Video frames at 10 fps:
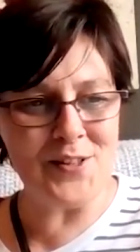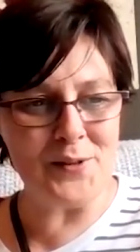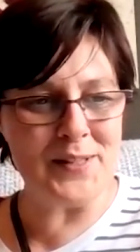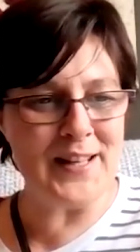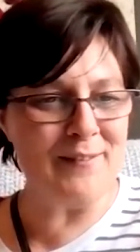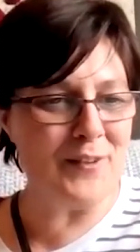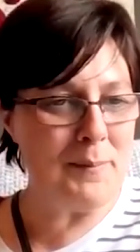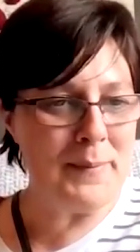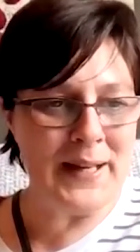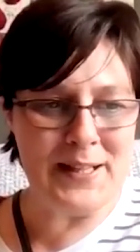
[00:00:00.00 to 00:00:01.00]
So it was never
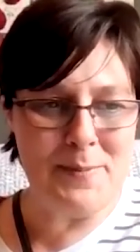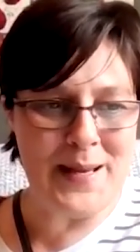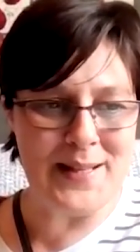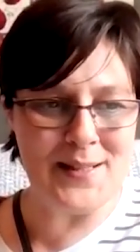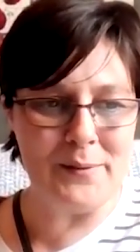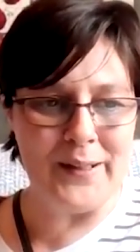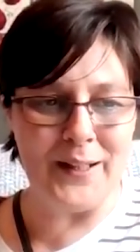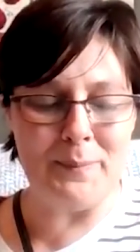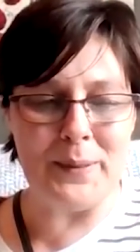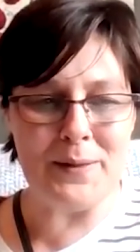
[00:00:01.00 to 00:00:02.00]
a paid piece of
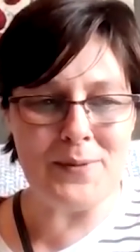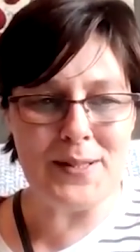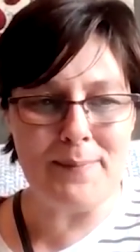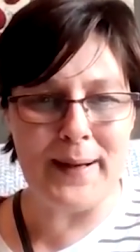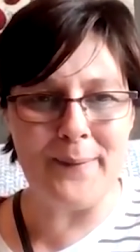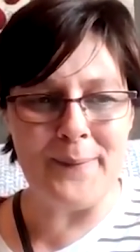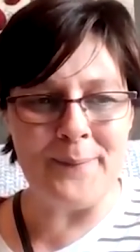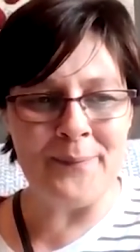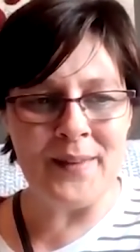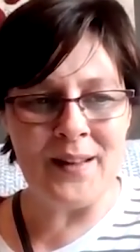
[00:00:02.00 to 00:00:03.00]
work, but it was about
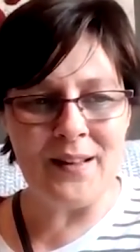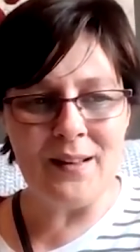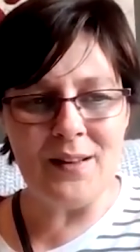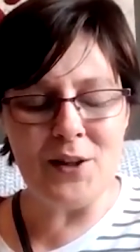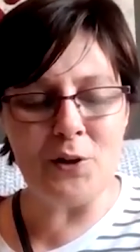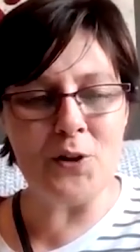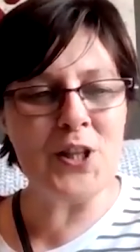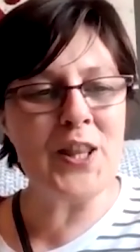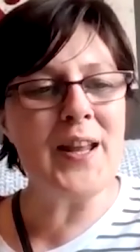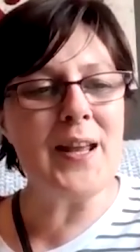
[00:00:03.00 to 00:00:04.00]
the
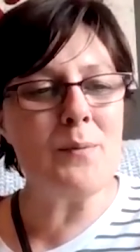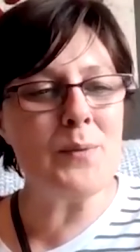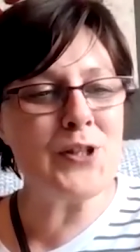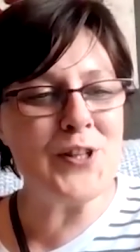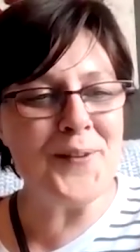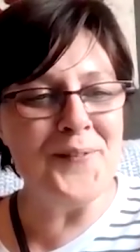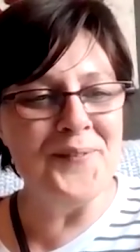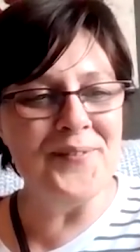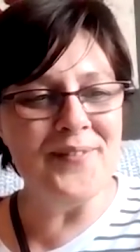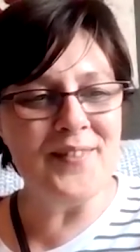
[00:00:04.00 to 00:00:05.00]
good that it would do
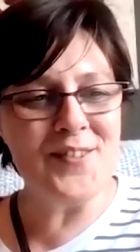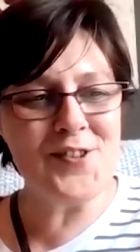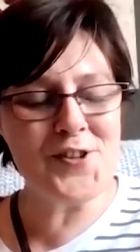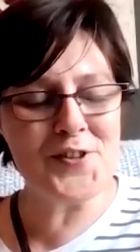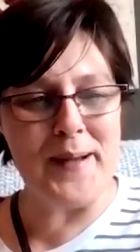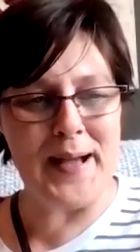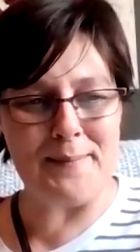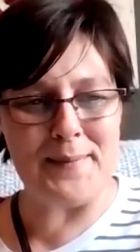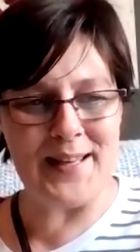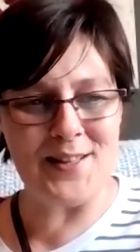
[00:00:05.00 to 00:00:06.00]
just by
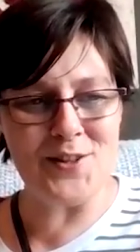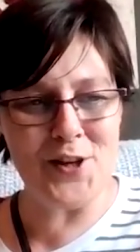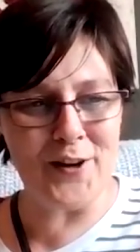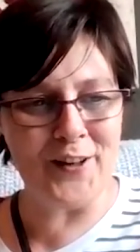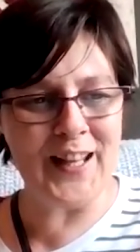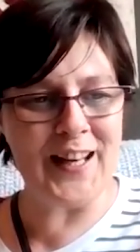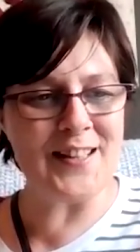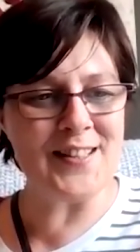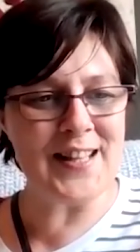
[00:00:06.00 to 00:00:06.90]
me talking and